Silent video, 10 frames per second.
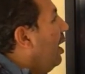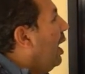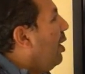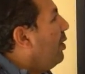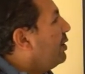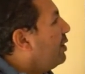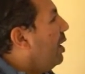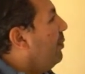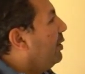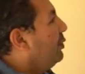Our
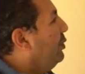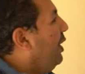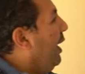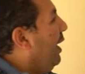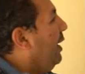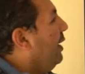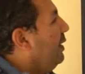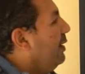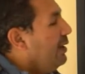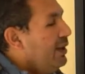grammar
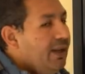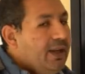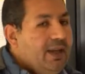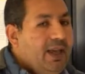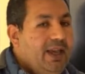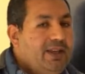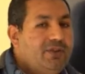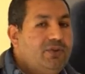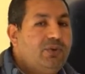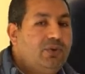today
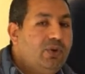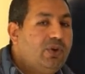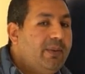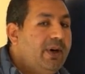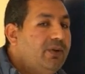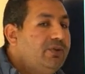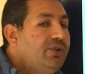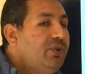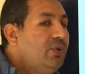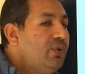is to talk
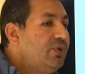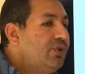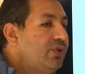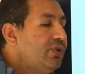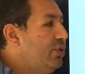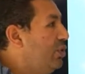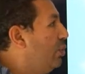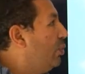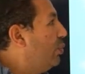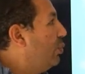about used
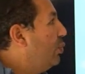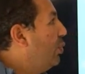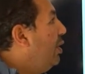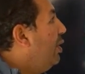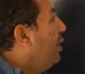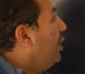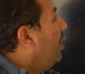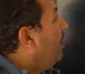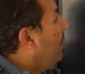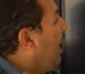to
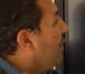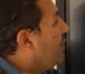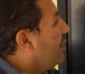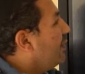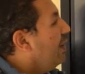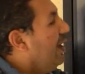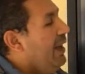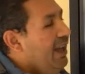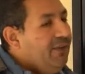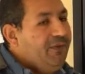plus
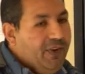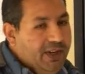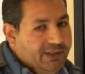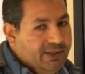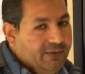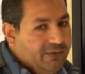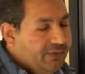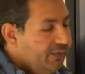infinitive.